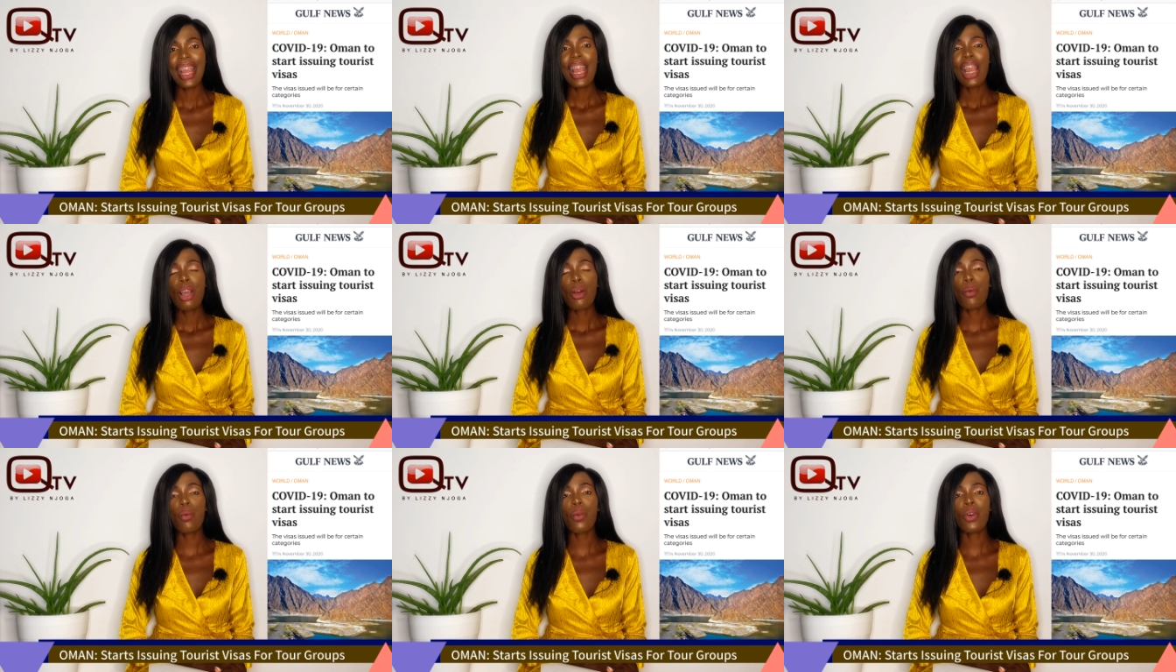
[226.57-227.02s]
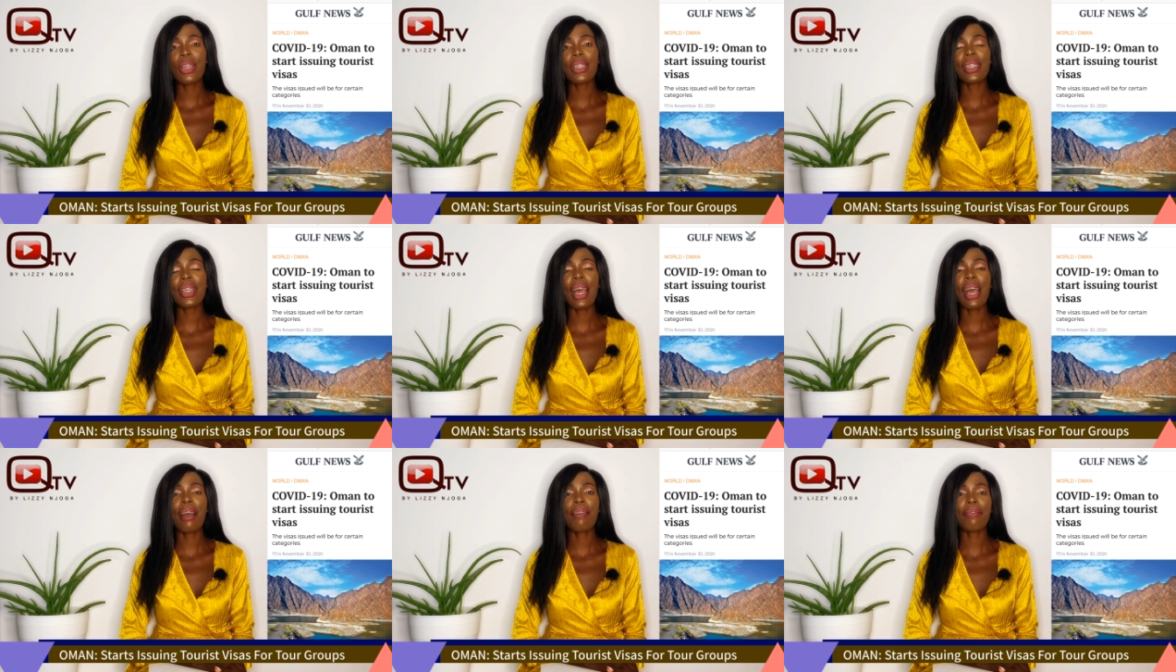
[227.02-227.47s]

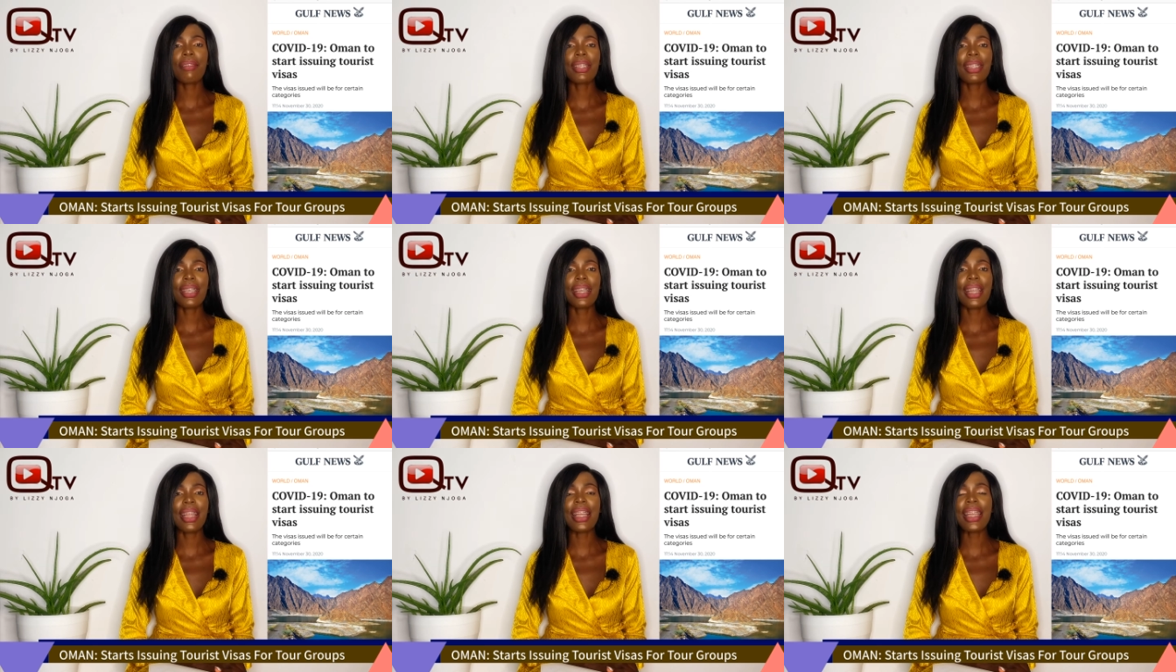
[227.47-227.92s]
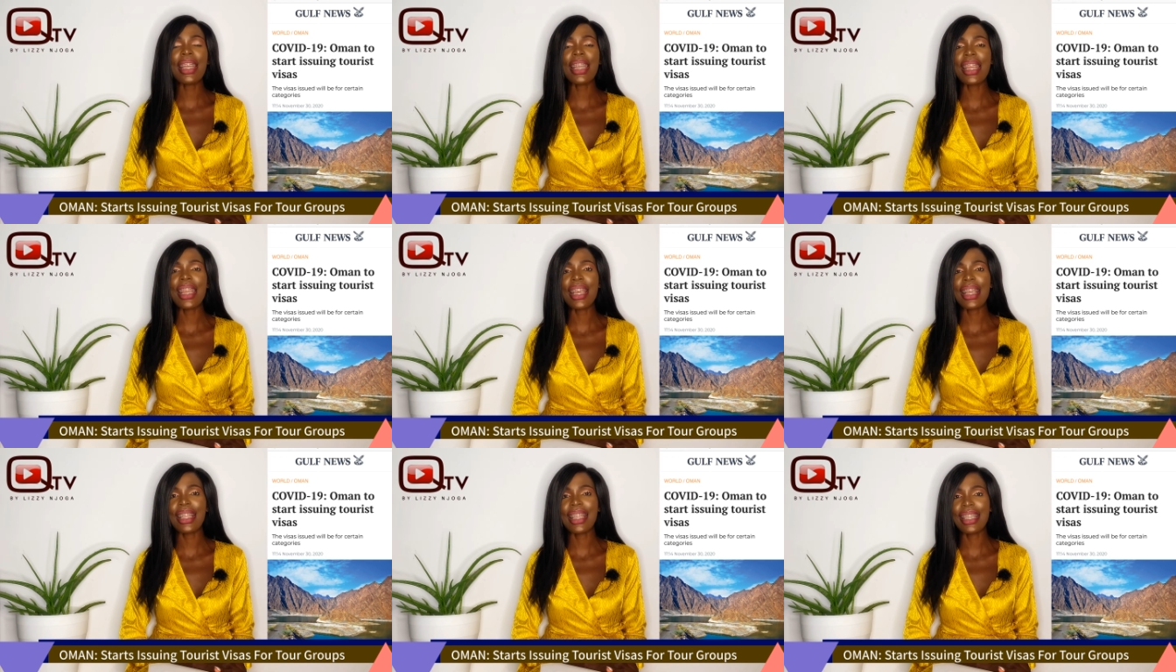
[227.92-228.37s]
was after
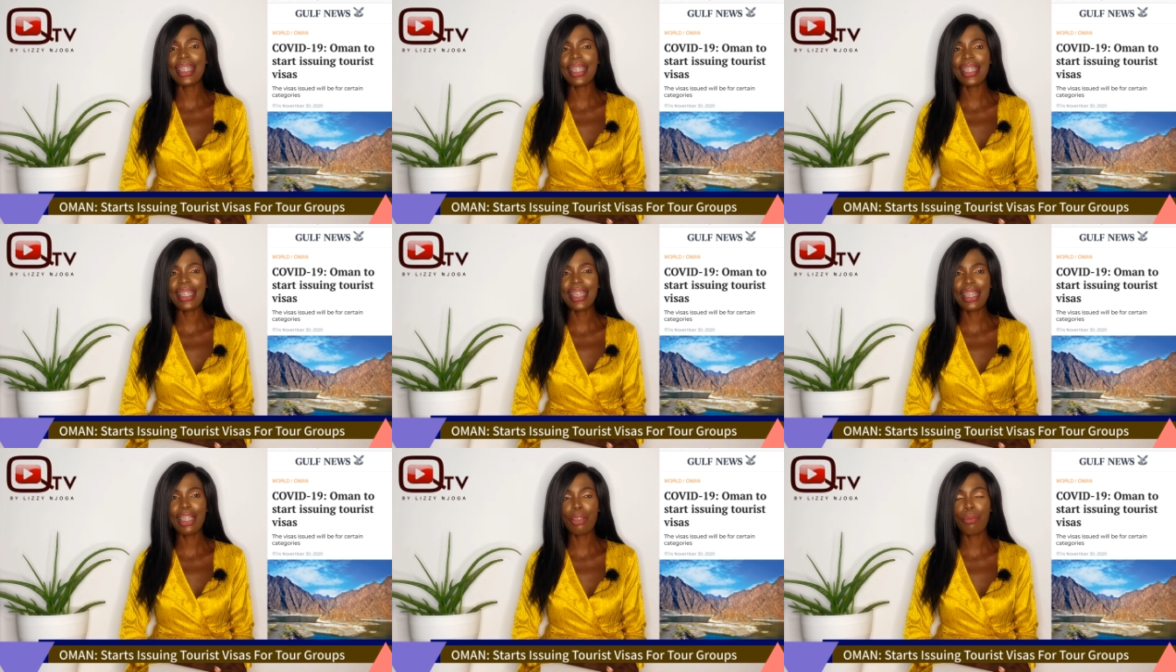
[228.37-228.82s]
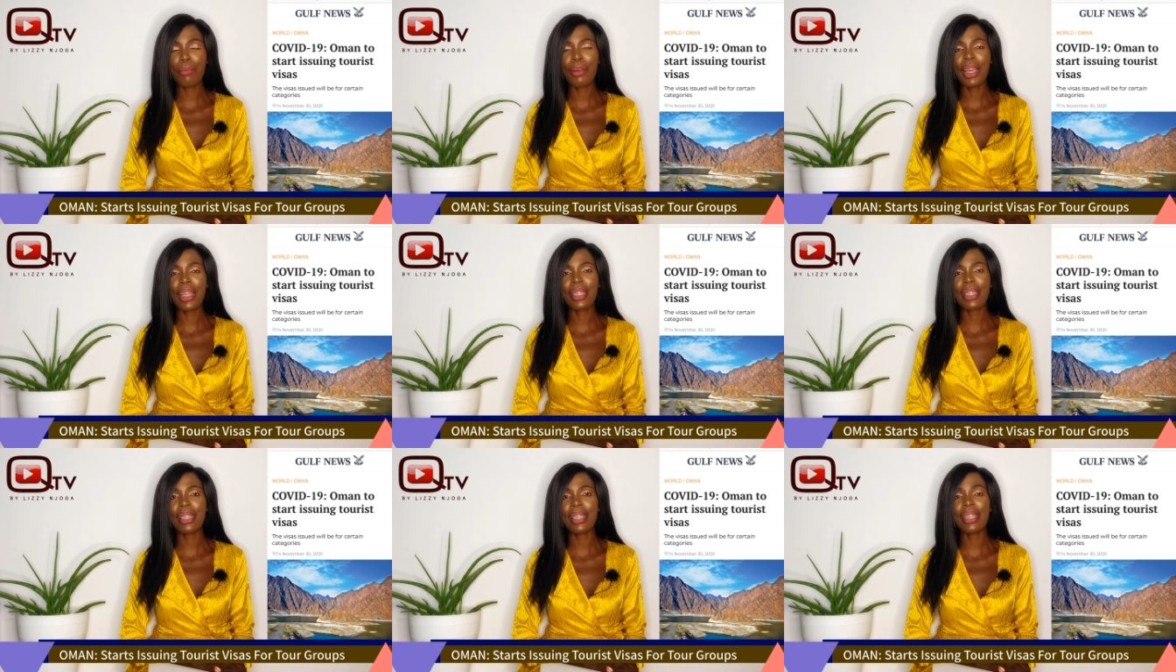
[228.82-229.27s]
nearly 6
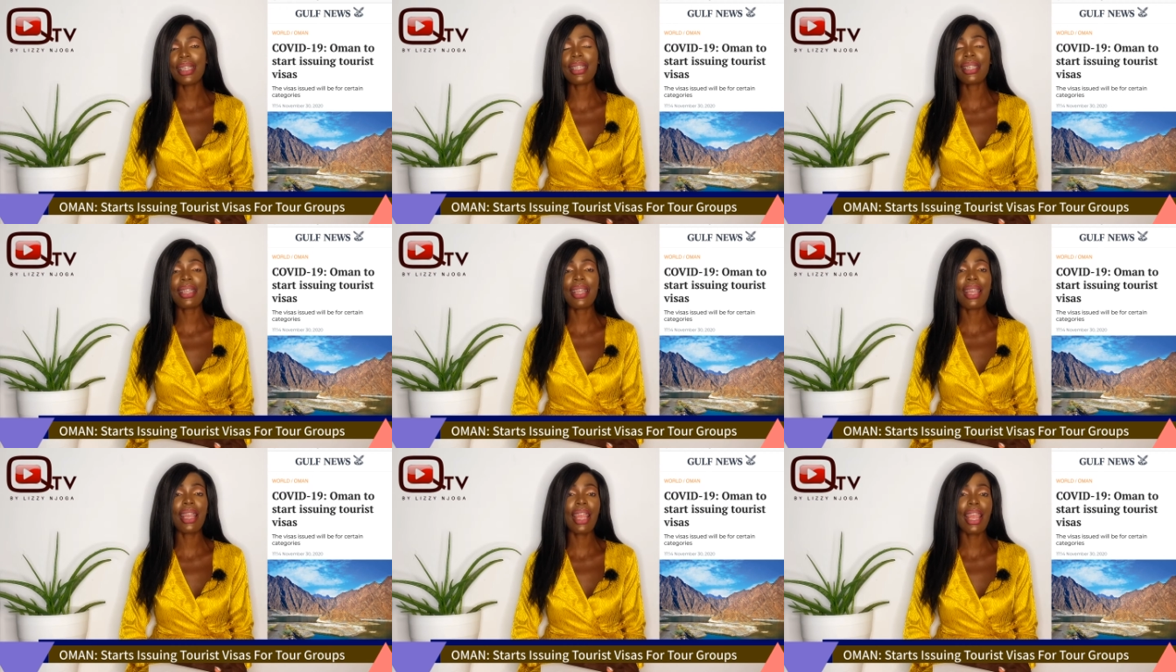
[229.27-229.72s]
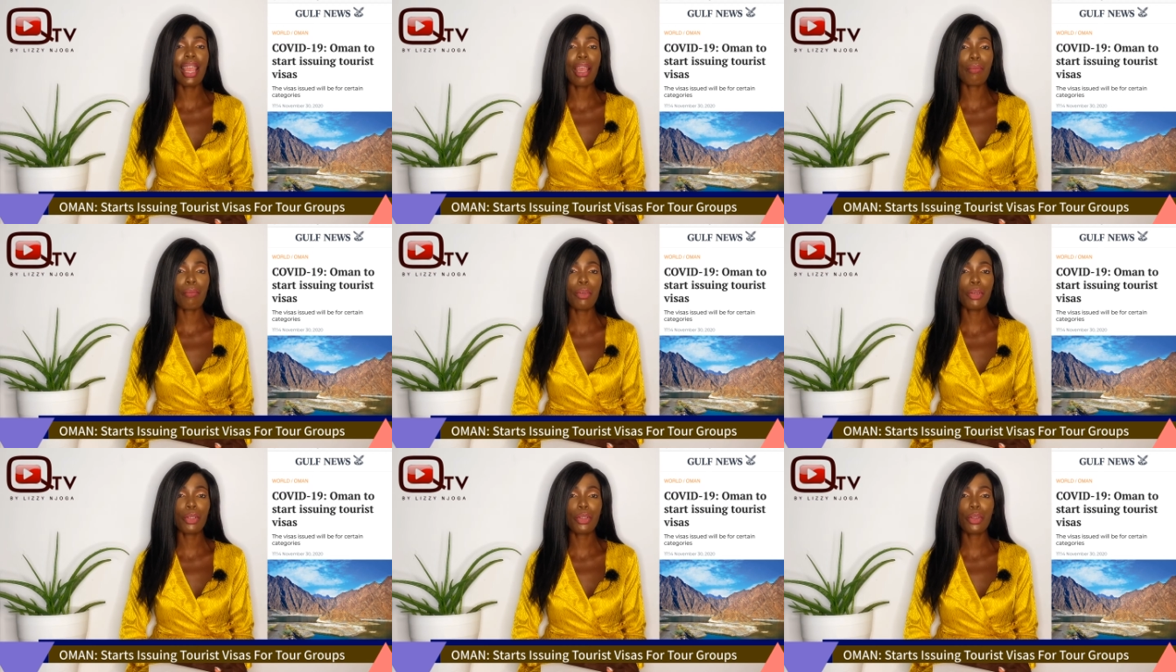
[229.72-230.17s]
months since the
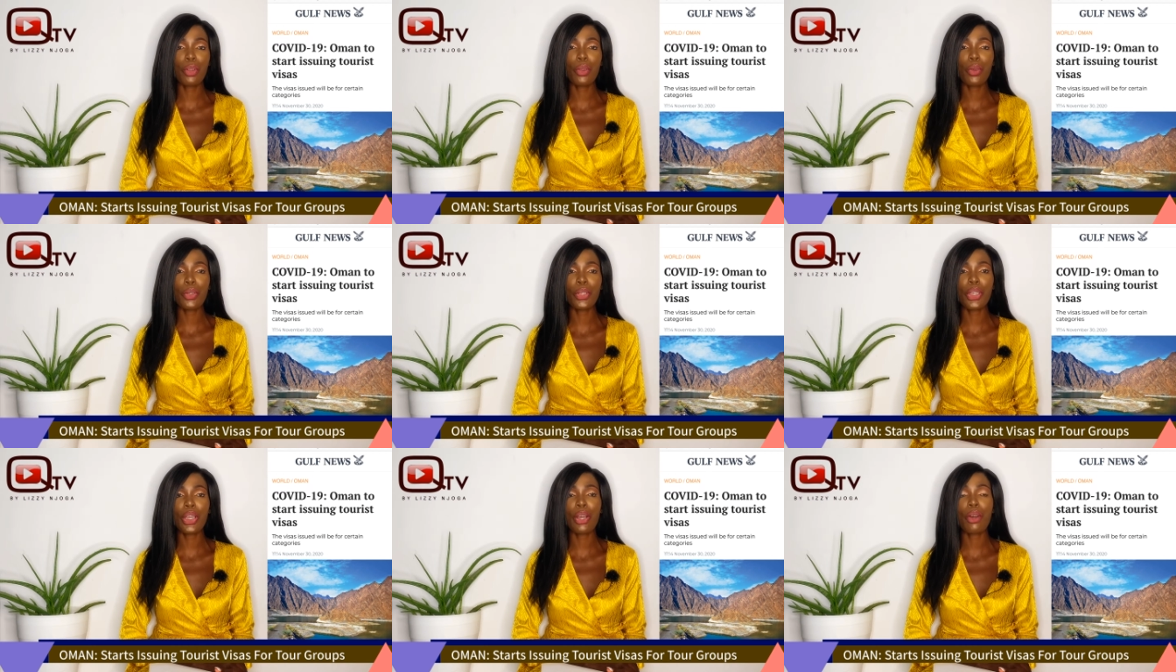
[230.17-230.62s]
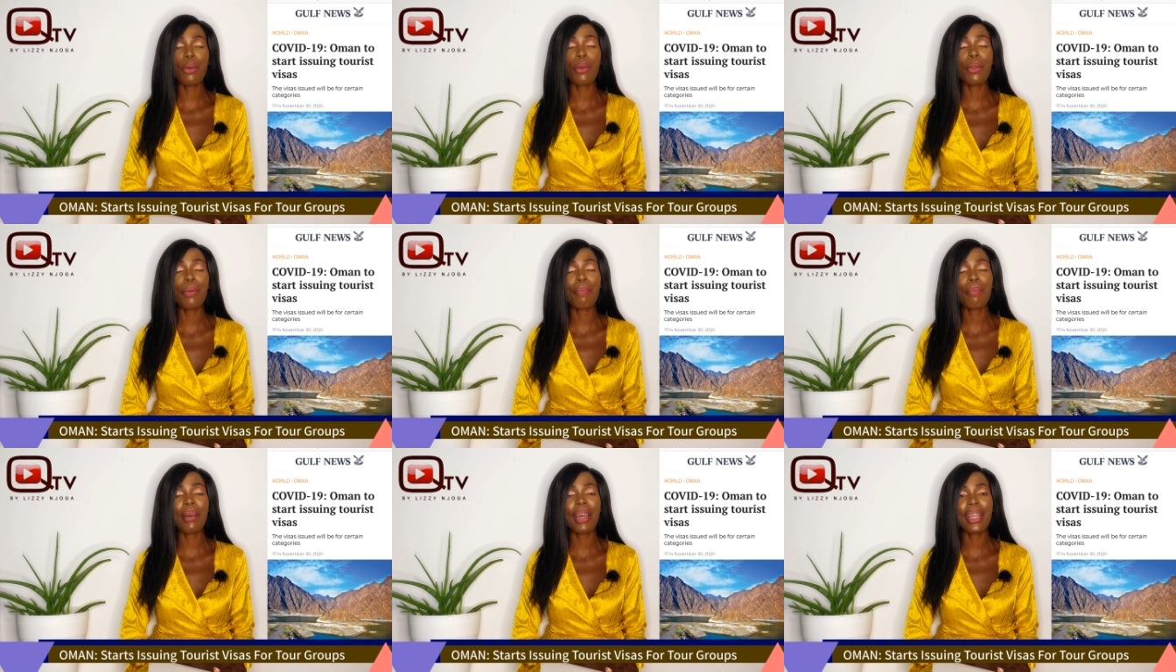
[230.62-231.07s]
airport closure
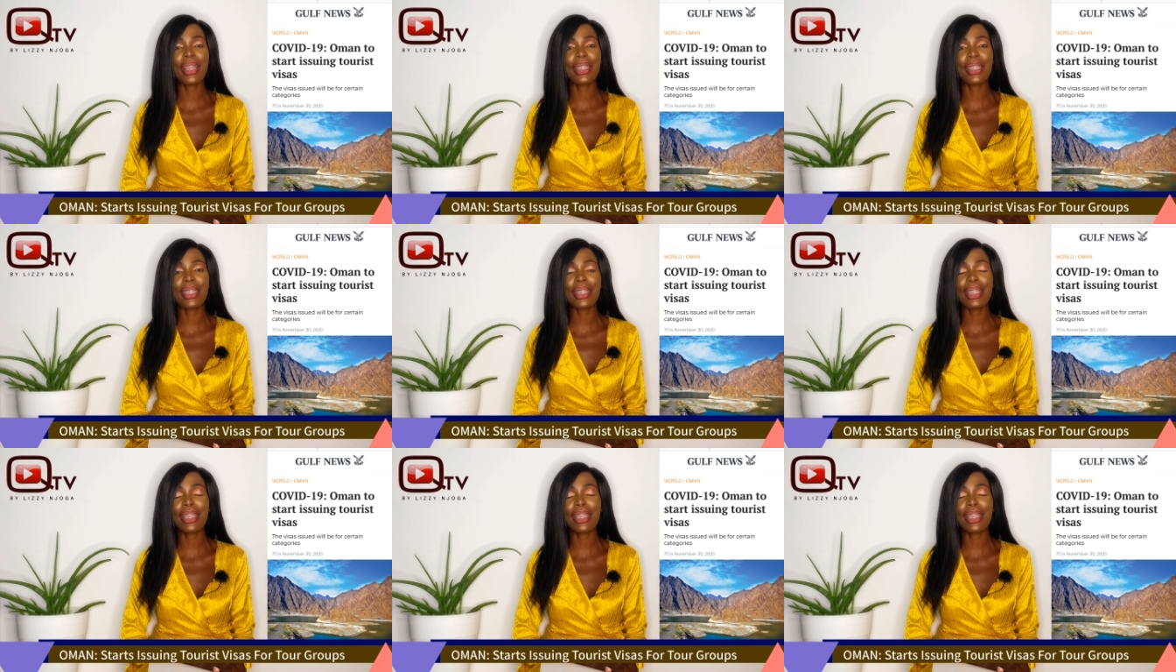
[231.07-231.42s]
on March